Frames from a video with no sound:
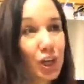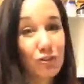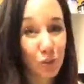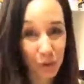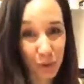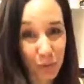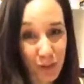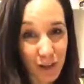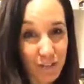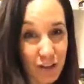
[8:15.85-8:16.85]
don't cook with a
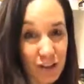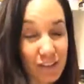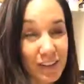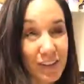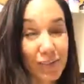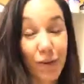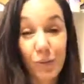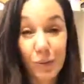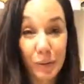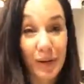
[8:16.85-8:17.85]
lot of veggies, and so
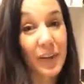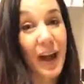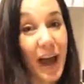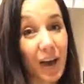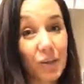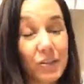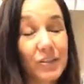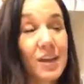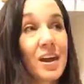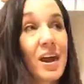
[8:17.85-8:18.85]
when we were at their house,